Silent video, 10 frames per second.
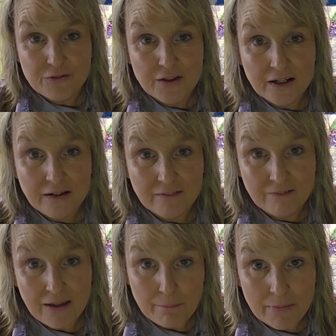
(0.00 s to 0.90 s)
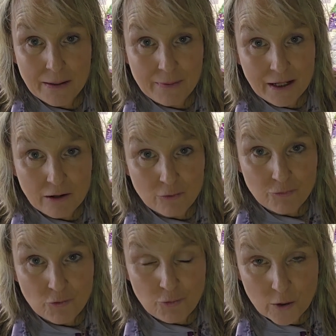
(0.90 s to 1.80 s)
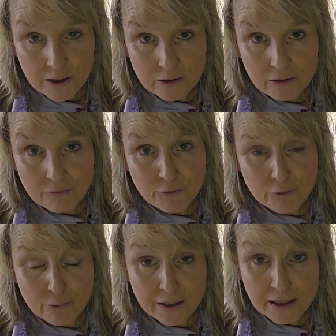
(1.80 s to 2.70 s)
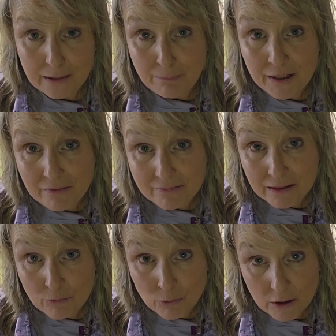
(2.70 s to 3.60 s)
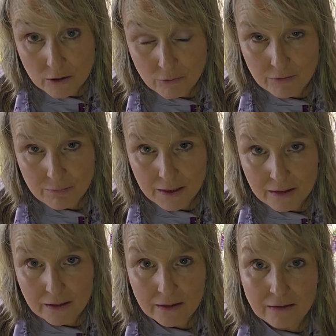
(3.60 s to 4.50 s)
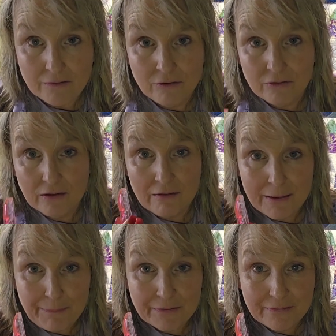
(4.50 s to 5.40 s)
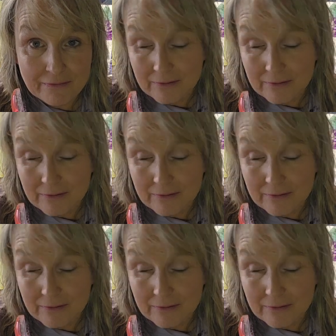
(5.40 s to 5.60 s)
thing that might be helpful for you if you're doing any piecing work with Minky is using clips